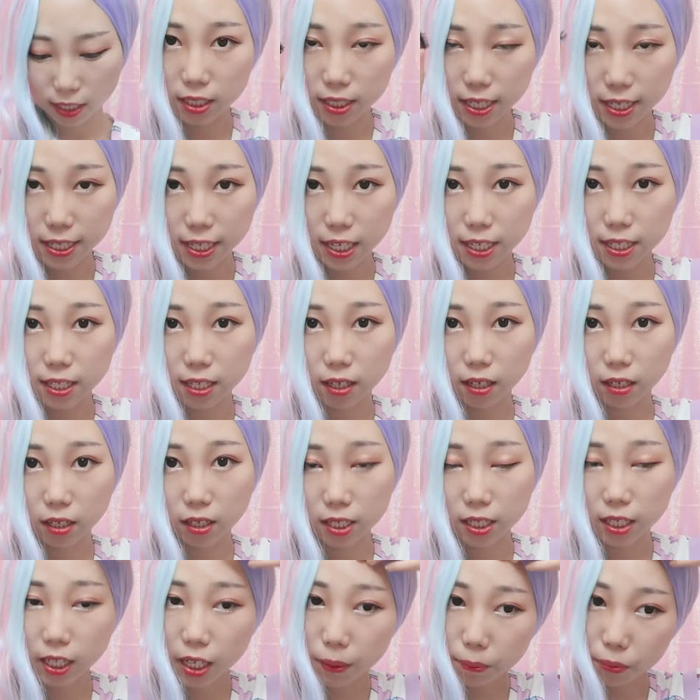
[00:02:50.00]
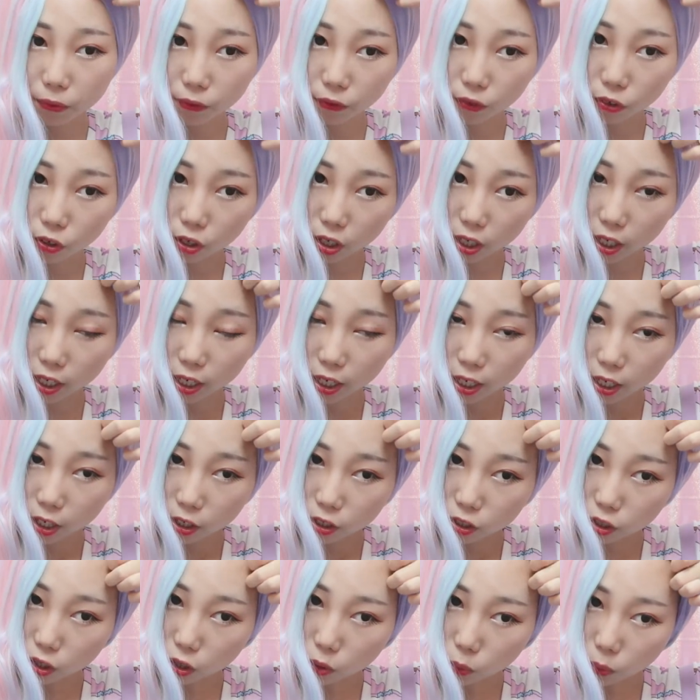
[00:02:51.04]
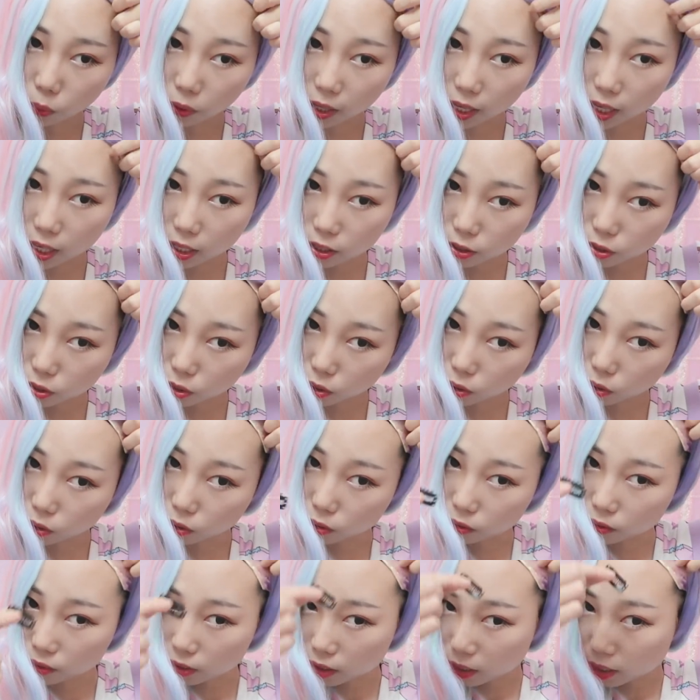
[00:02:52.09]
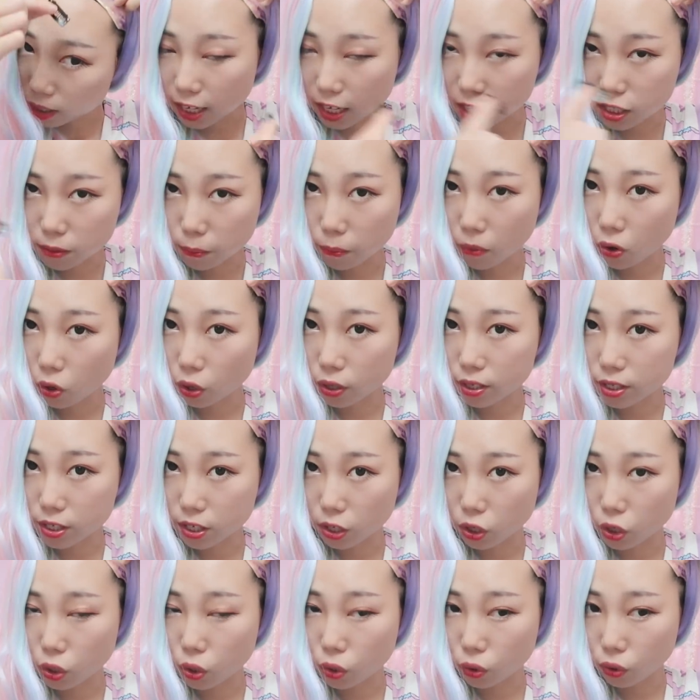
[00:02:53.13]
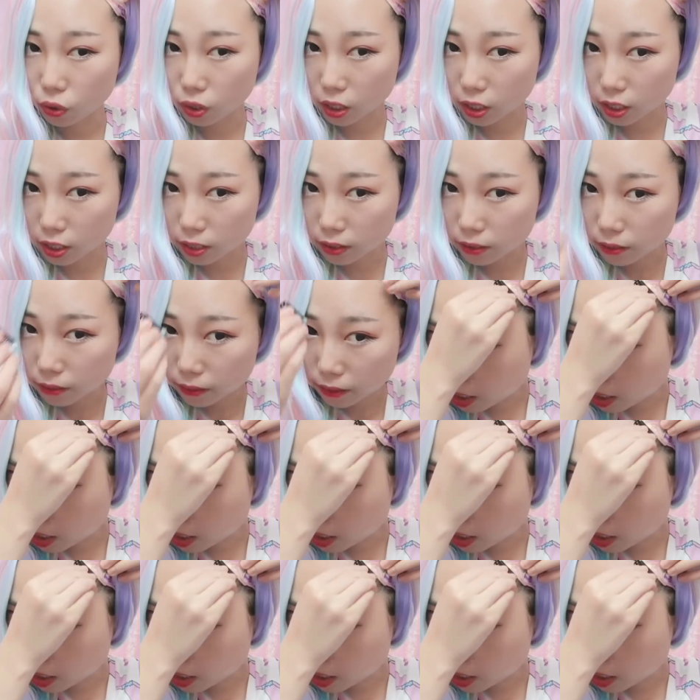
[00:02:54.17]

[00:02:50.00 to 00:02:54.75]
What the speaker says: This is a clip for your wig, so it's more secure.